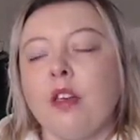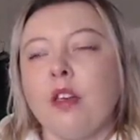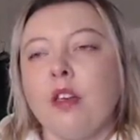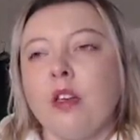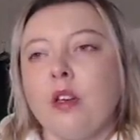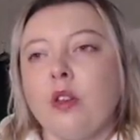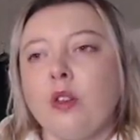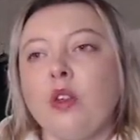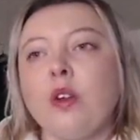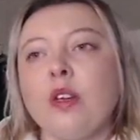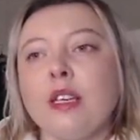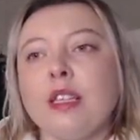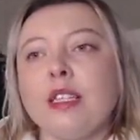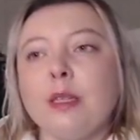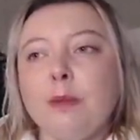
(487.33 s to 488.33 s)
There
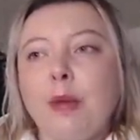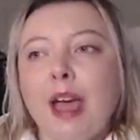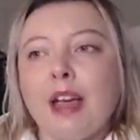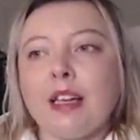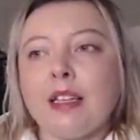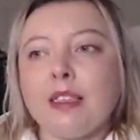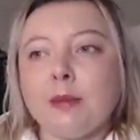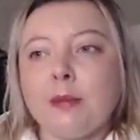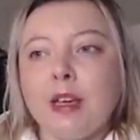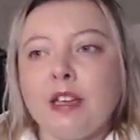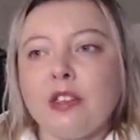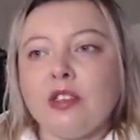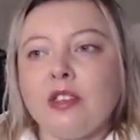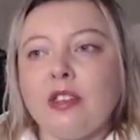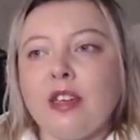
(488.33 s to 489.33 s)
is a bag
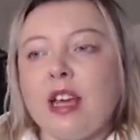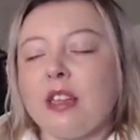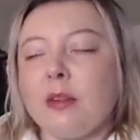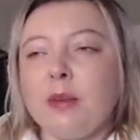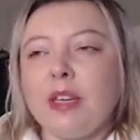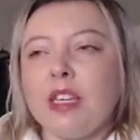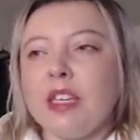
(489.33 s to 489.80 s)
expansion. At the beginning,